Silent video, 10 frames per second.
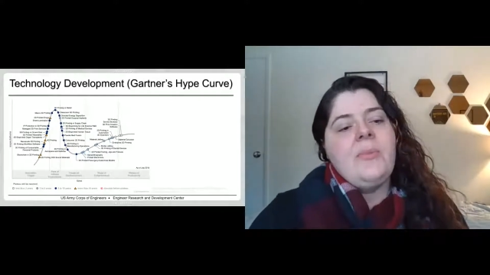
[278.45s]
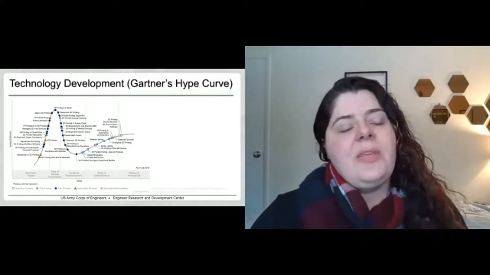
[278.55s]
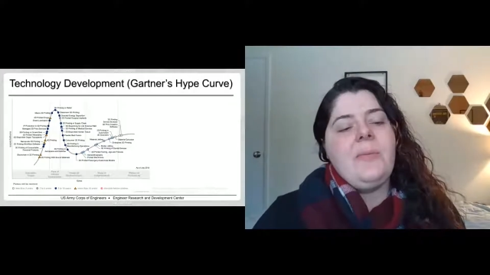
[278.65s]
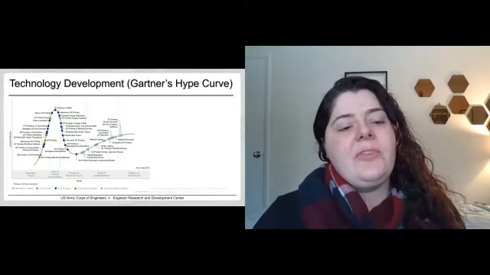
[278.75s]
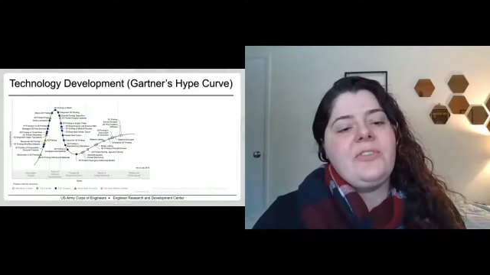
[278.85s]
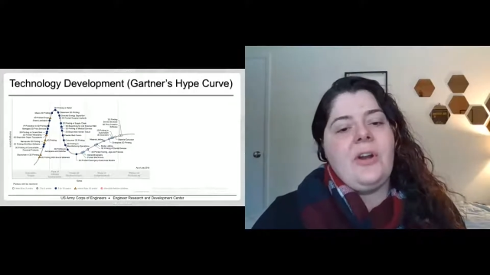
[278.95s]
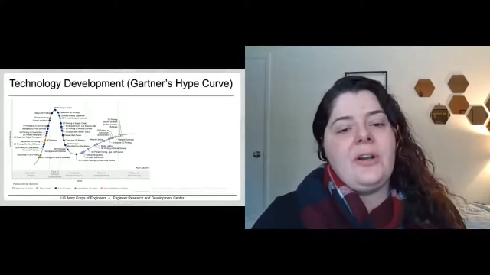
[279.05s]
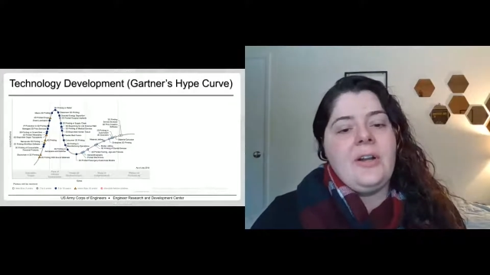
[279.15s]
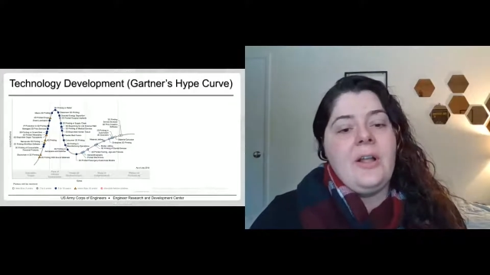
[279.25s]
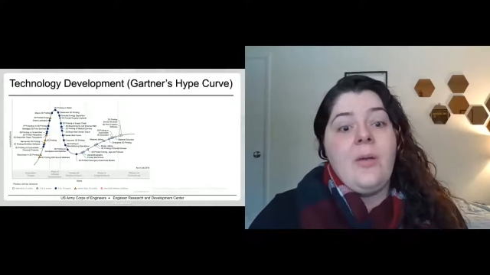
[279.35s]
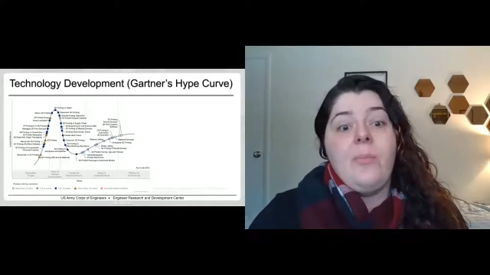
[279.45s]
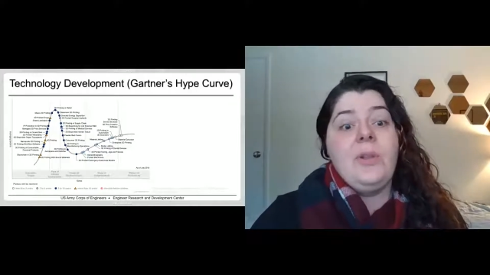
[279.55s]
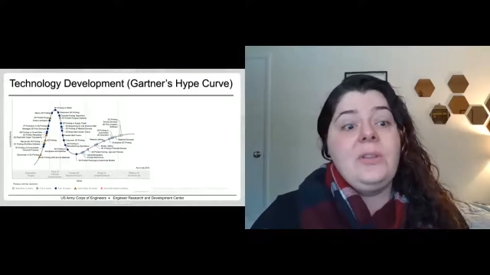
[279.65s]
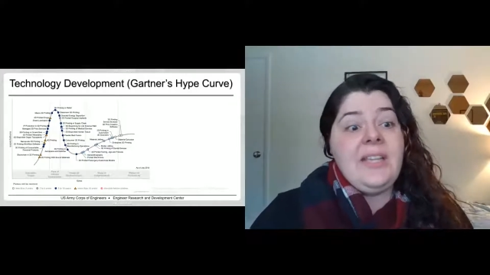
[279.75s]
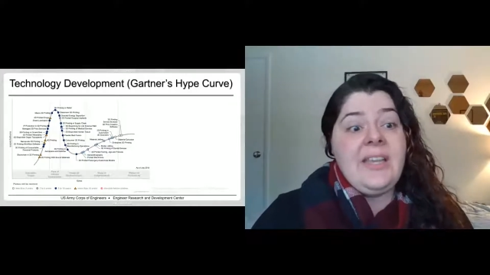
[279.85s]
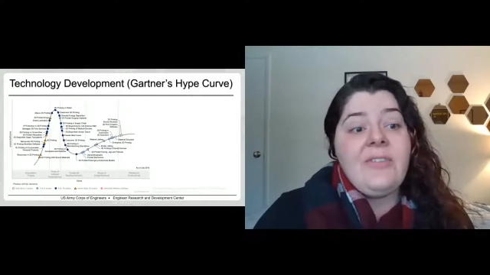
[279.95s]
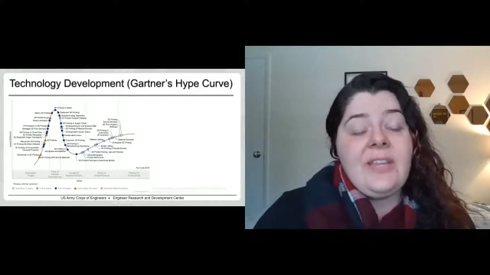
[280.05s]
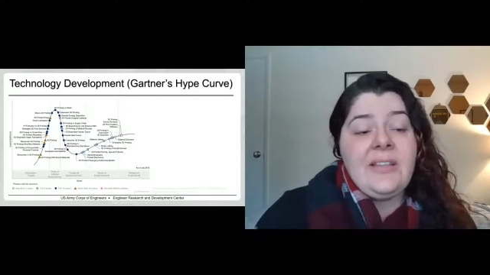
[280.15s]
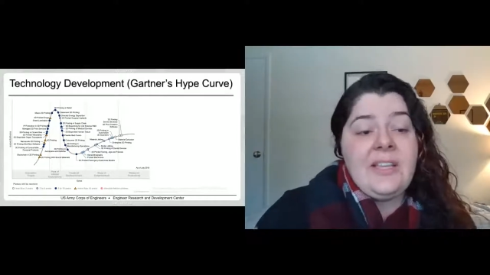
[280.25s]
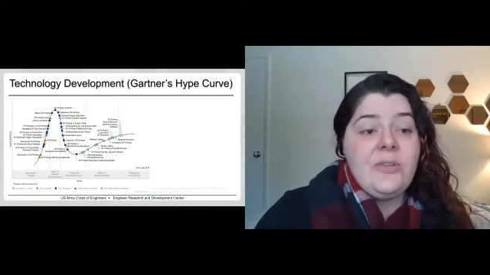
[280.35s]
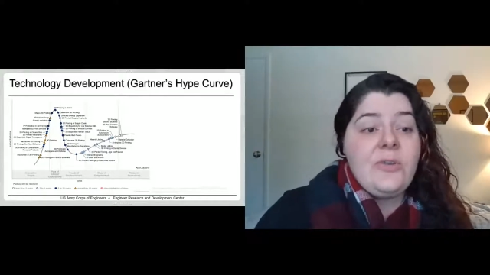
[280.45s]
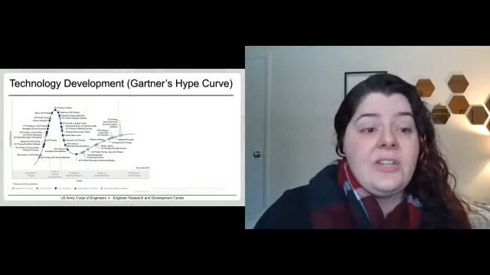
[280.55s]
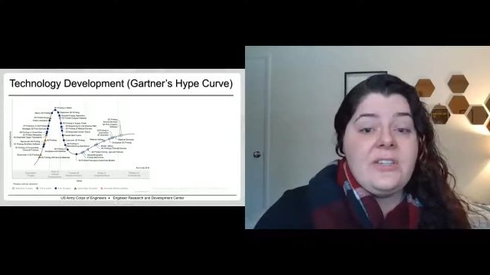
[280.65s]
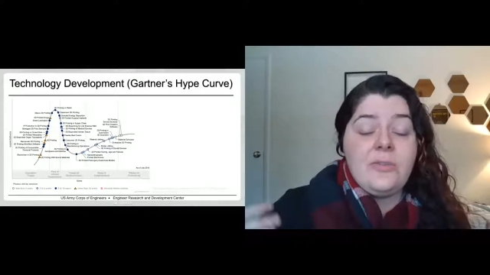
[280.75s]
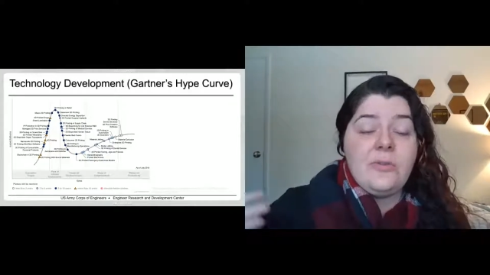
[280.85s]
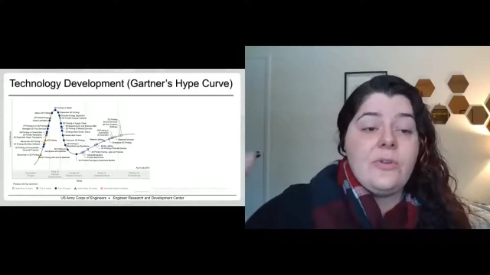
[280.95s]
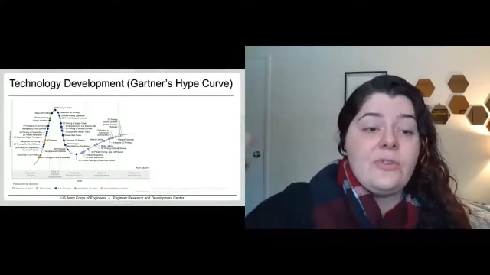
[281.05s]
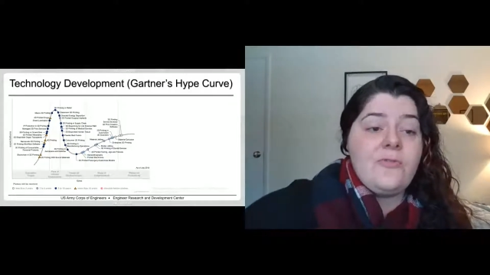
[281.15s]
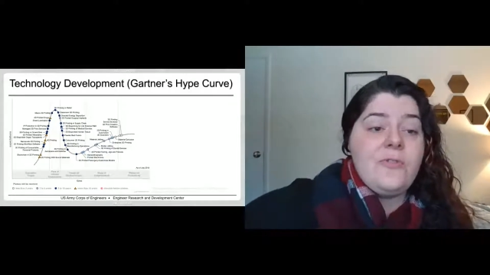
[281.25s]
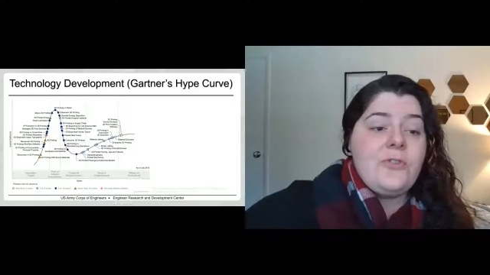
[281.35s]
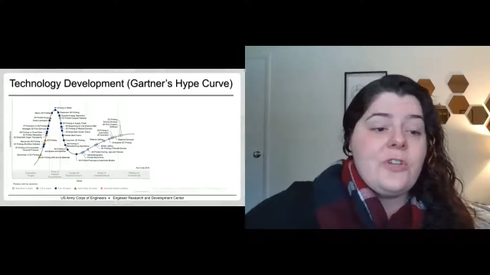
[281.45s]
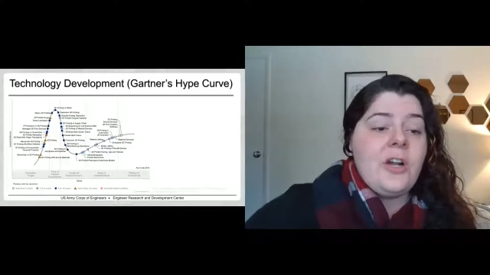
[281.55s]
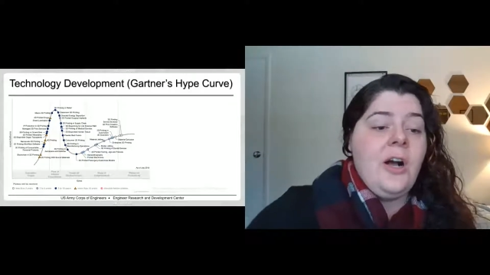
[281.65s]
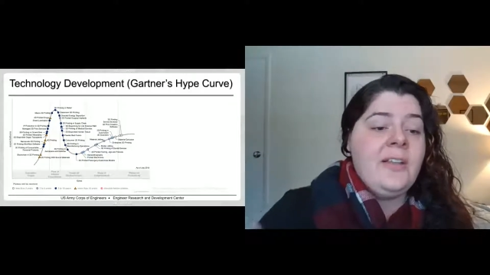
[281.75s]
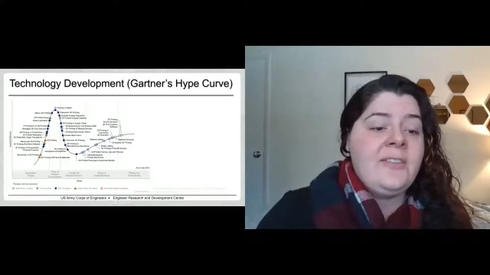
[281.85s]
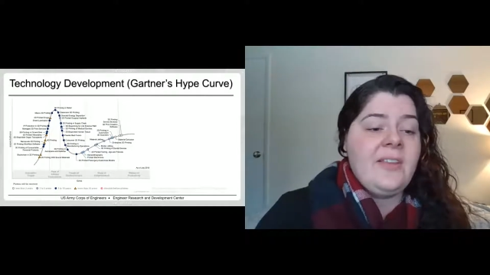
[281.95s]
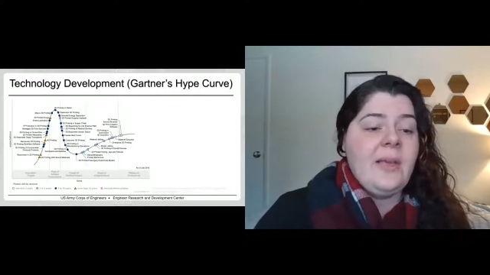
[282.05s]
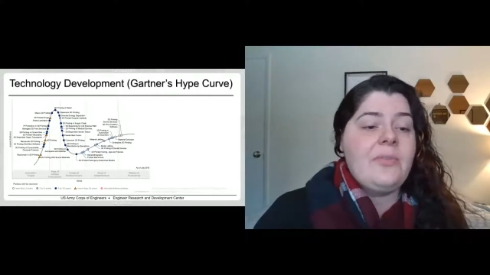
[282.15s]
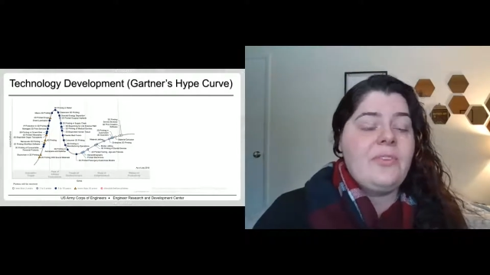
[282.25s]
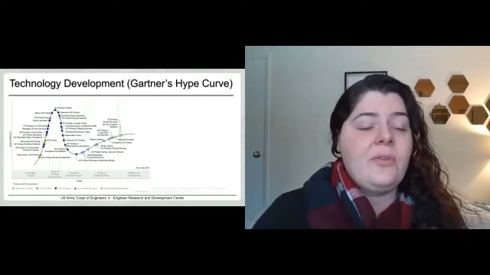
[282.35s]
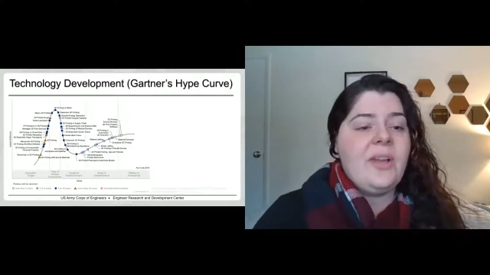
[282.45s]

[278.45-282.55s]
people start believing that you can do those future concepts.